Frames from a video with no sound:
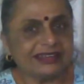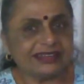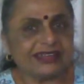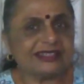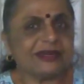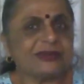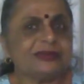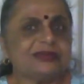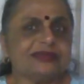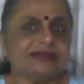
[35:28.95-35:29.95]
That's
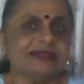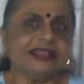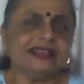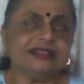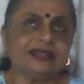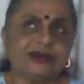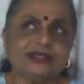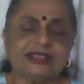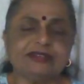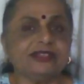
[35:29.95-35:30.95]
how we
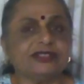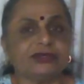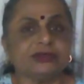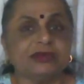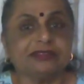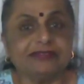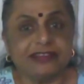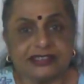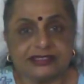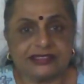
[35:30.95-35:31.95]
thought we should be
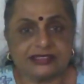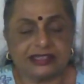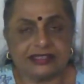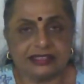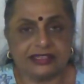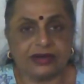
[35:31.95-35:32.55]
felicitating.